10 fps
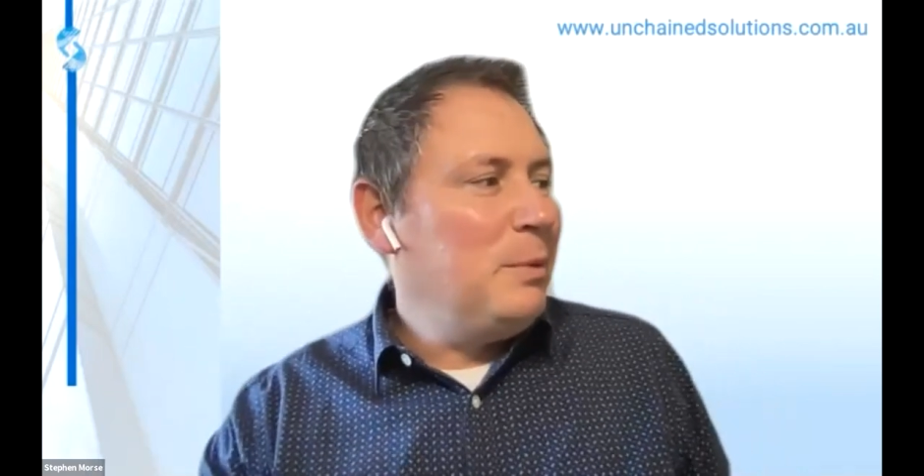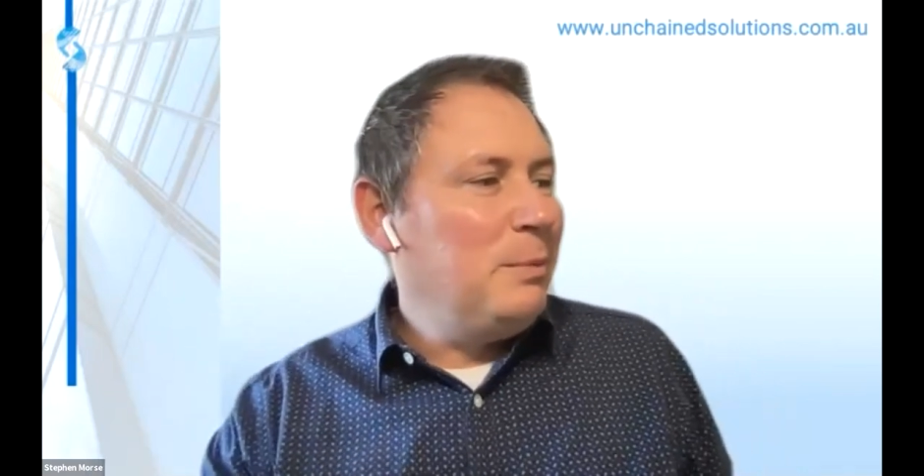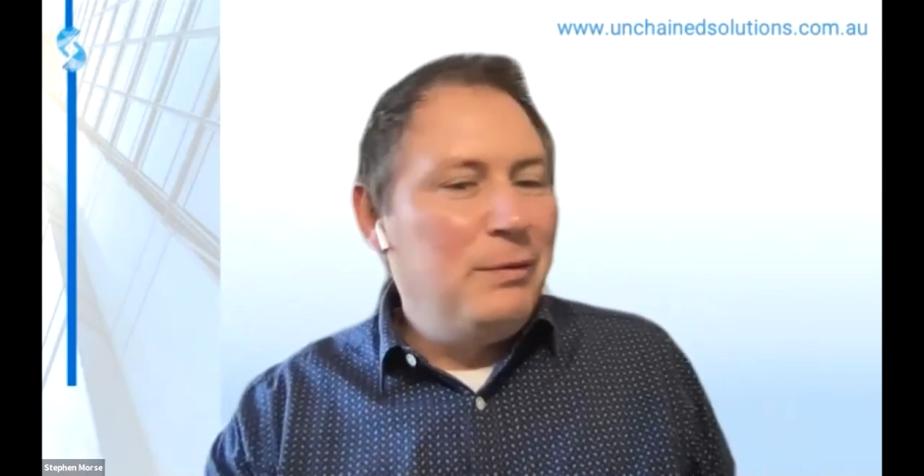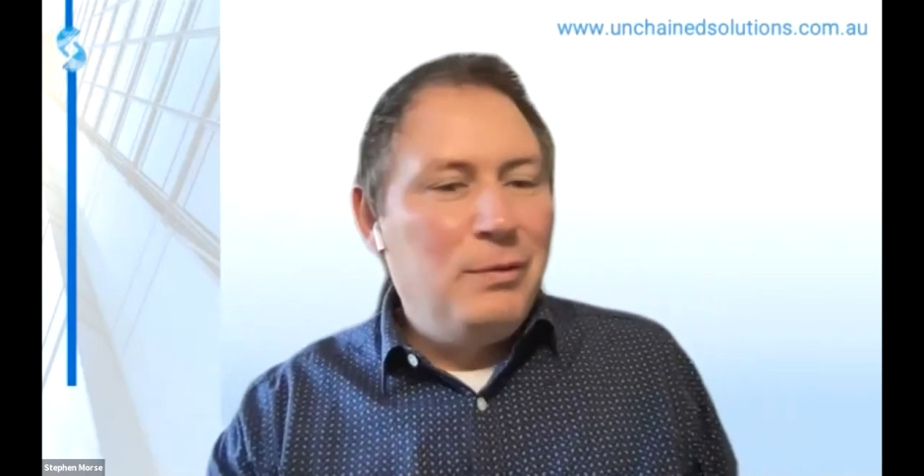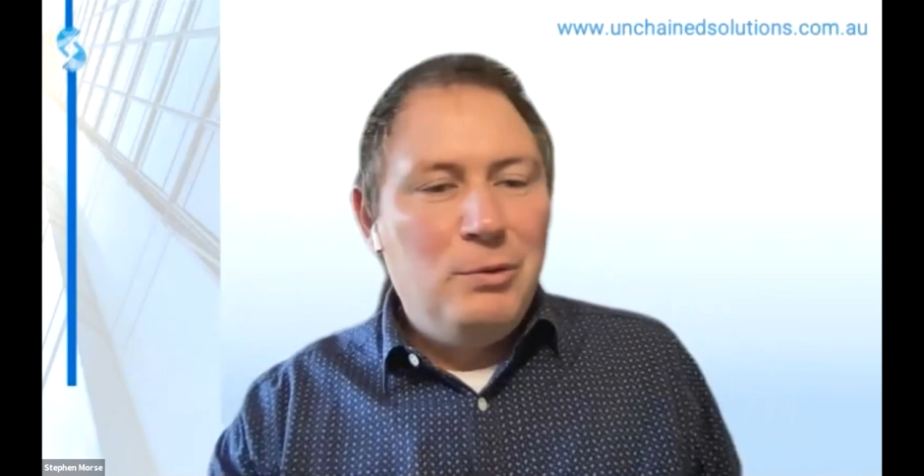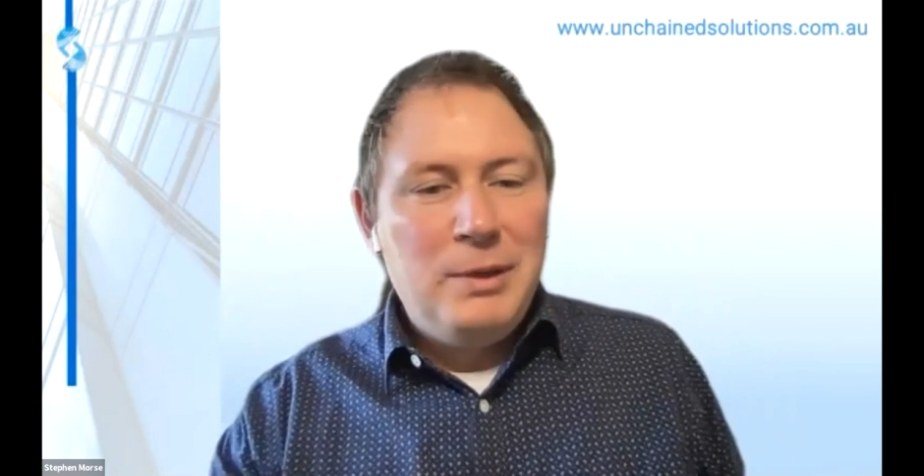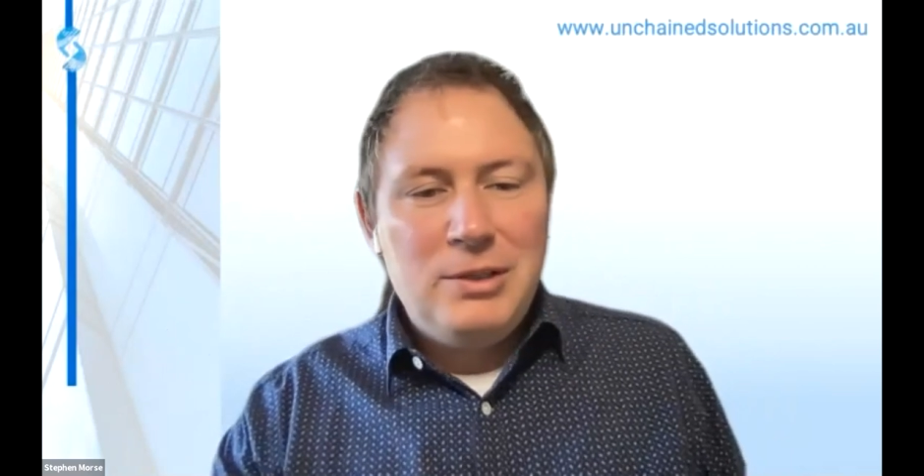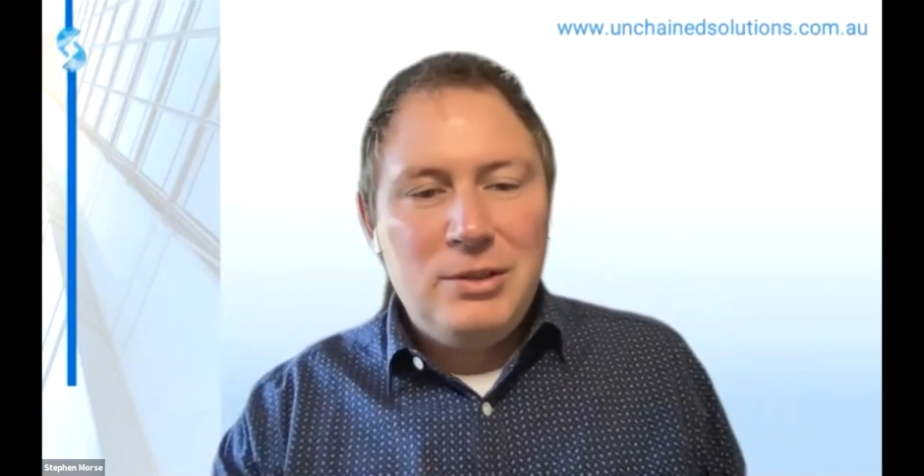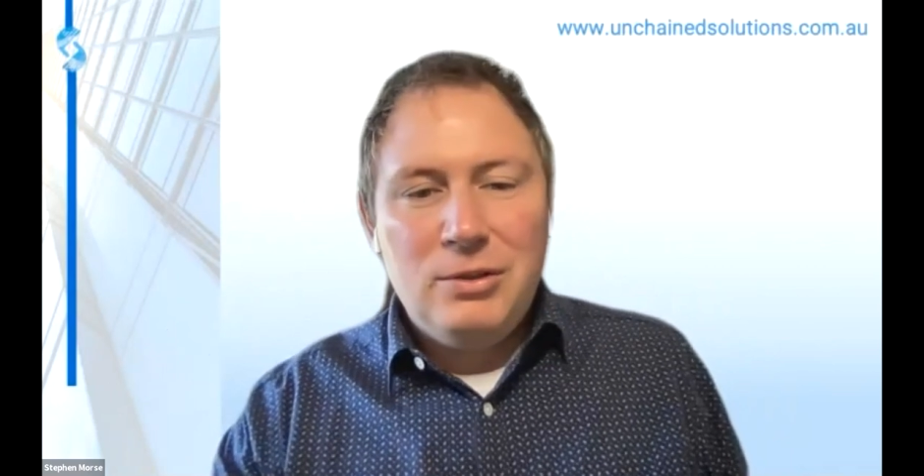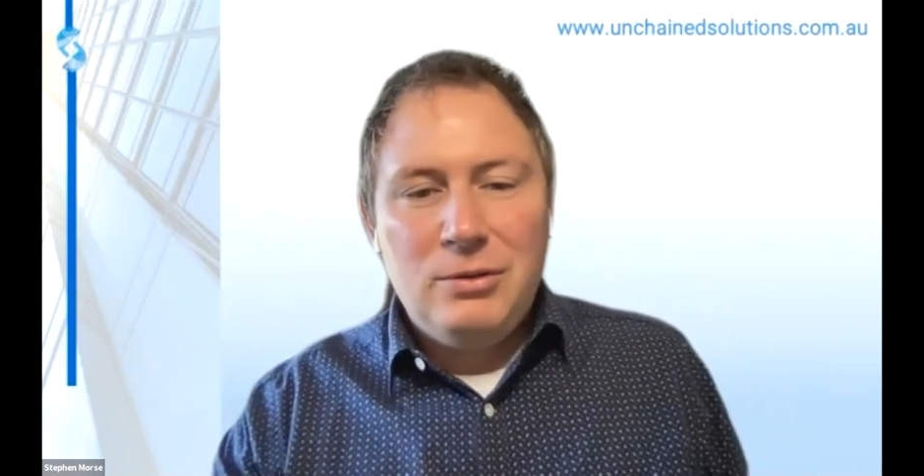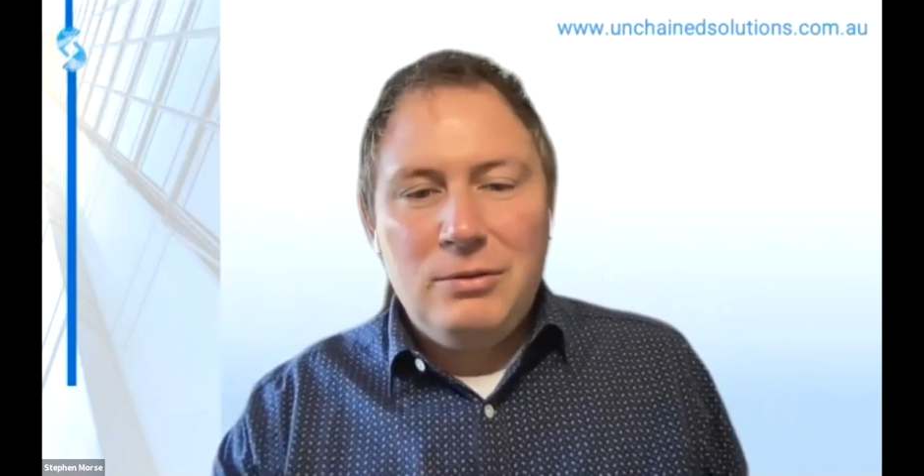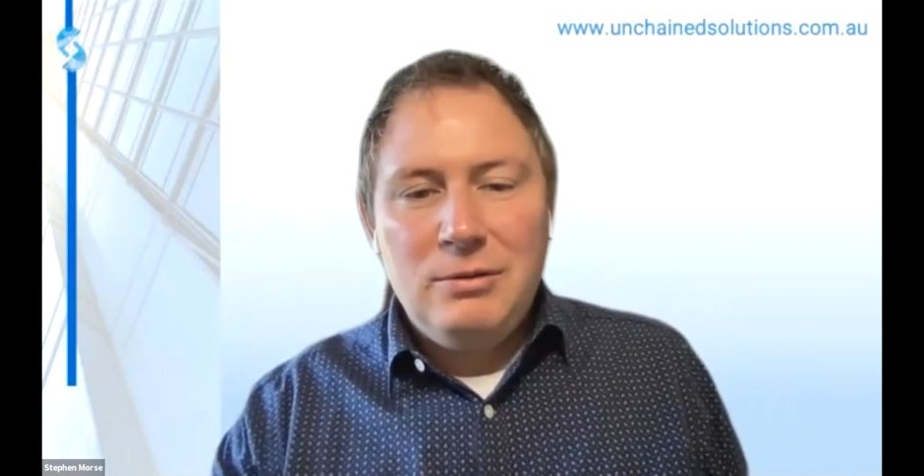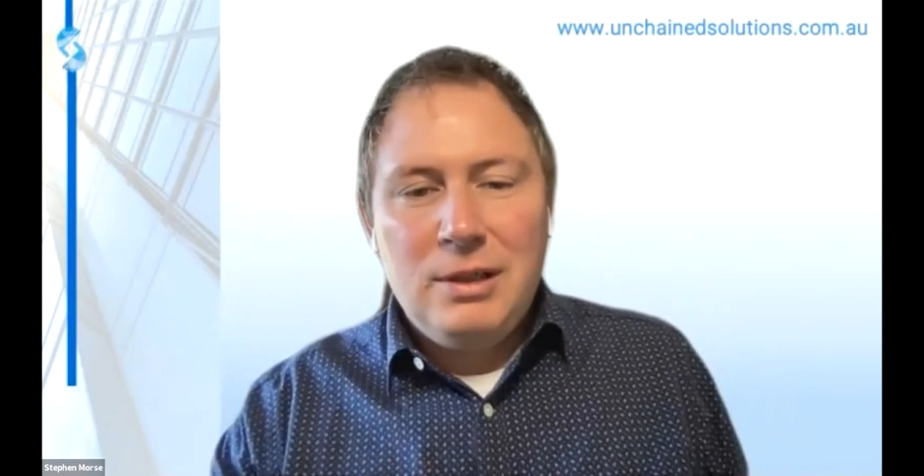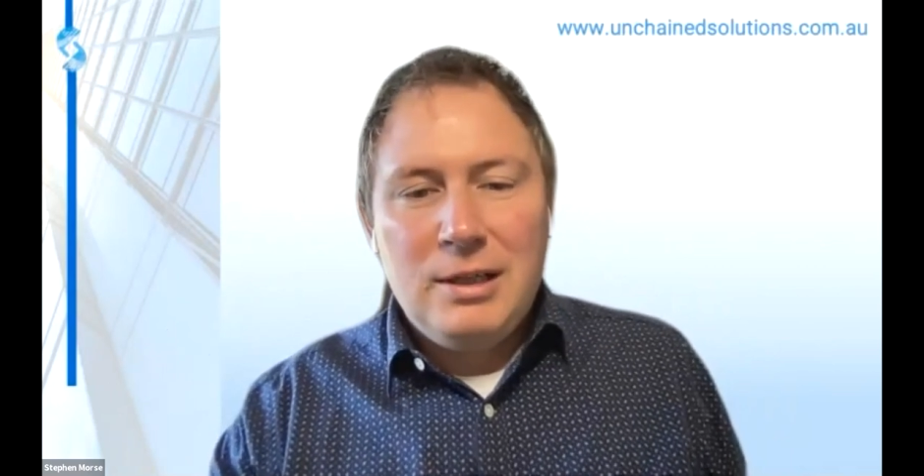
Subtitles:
but before we do,